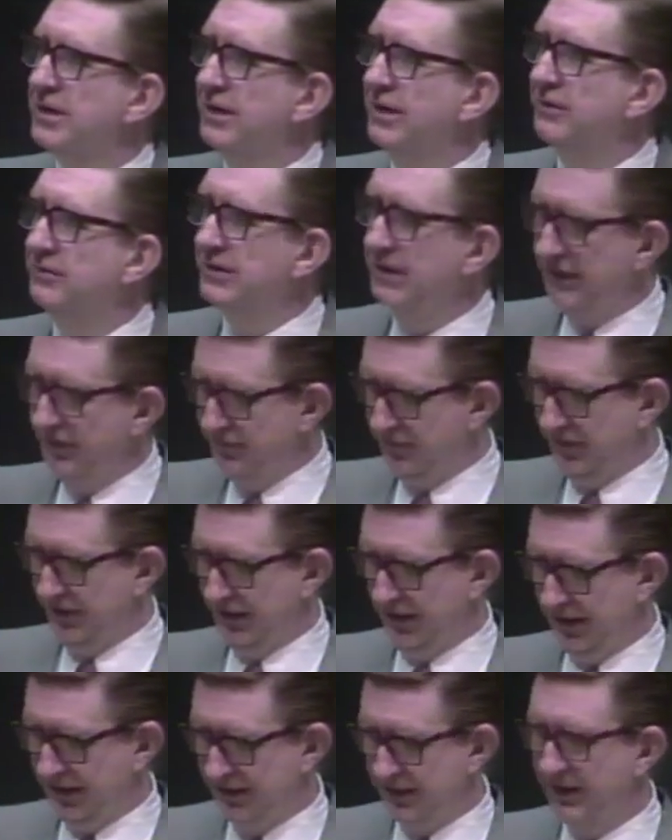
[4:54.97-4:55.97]
I really
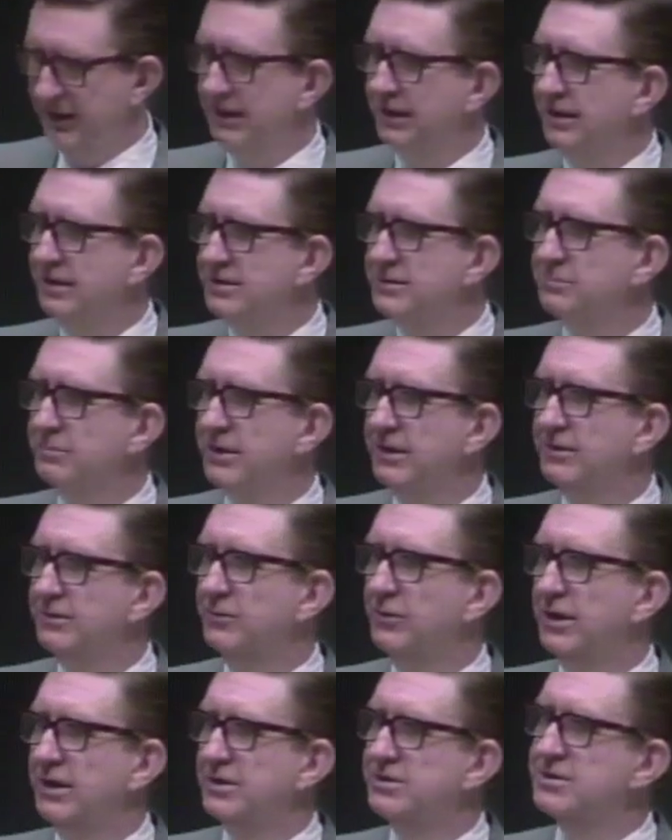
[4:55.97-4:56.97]
feel like the Englishman
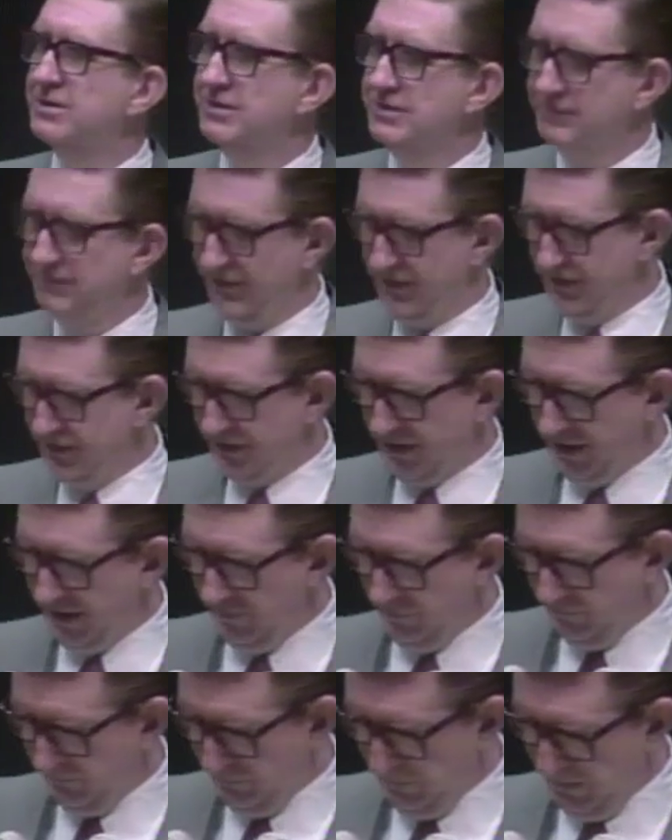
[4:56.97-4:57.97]
who watched his first
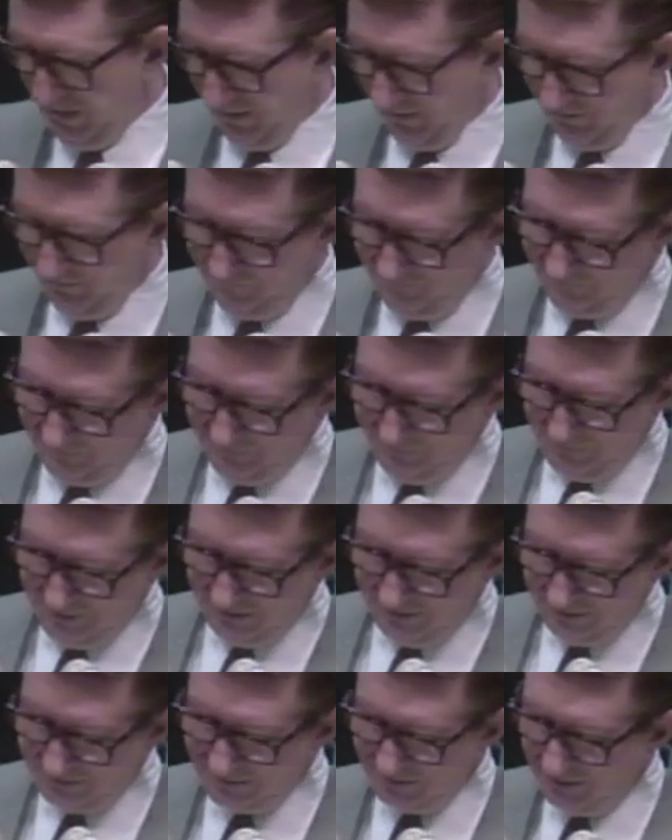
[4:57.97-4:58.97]
game of American
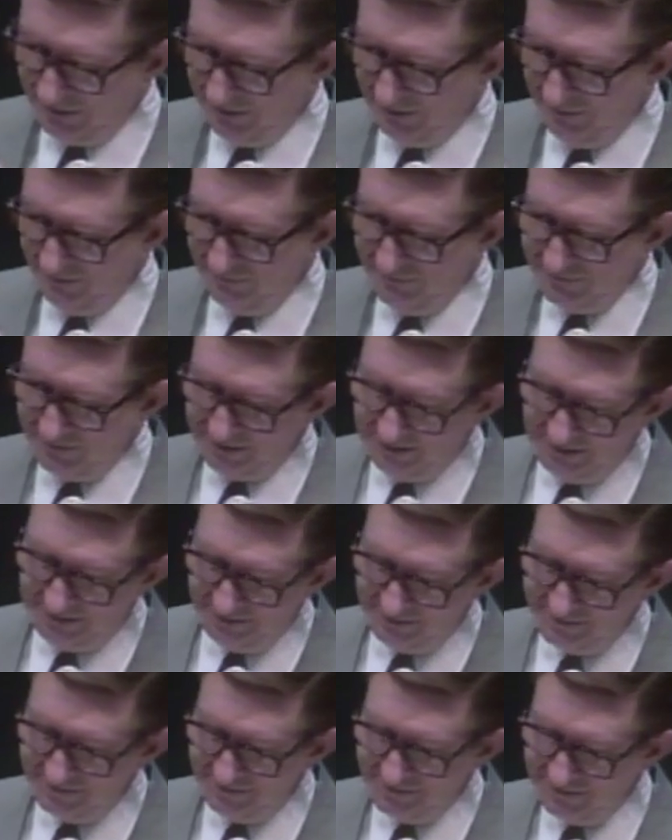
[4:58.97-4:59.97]
football saw all those
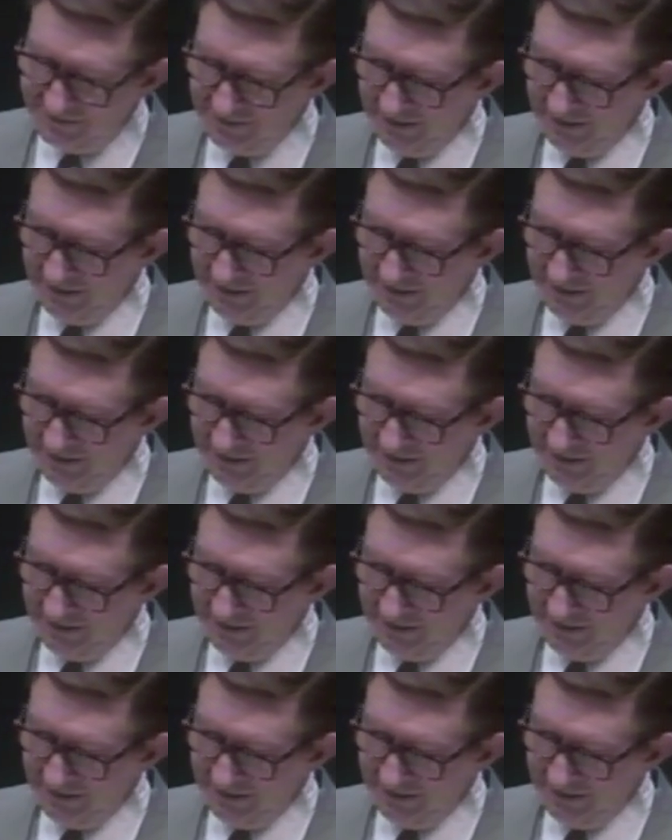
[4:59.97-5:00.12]
huddles and